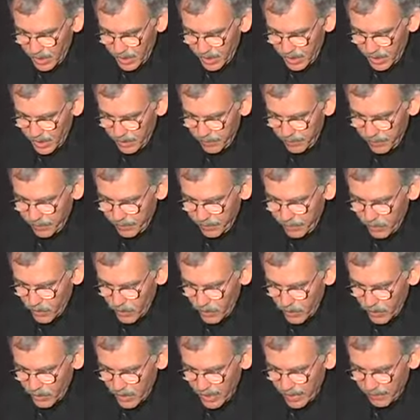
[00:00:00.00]
He
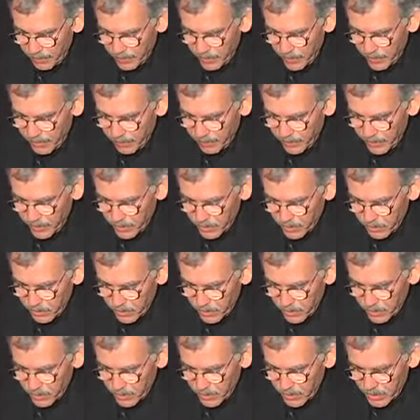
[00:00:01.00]
photographed
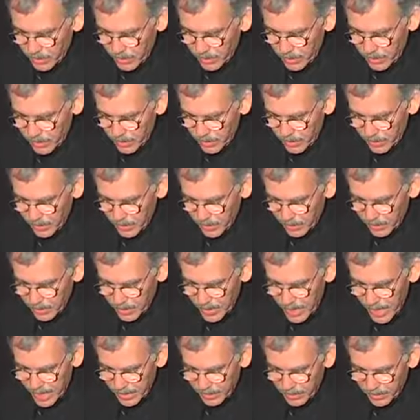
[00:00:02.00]
individuals in
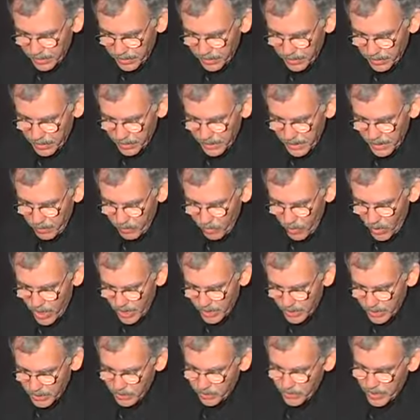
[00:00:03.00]
exactly the same
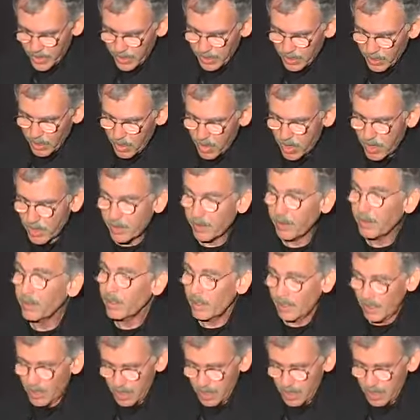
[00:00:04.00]
way, straight on,